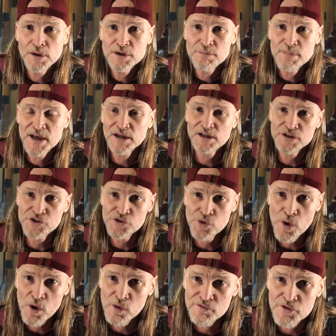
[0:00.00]
to be in
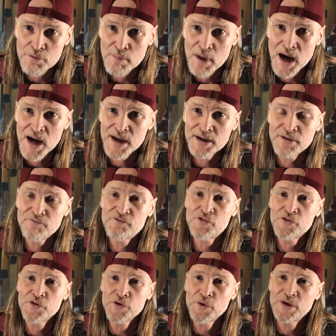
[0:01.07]
control of your mind, and
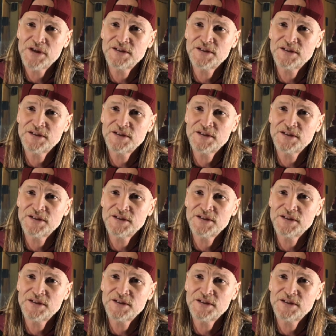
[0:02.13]
for you to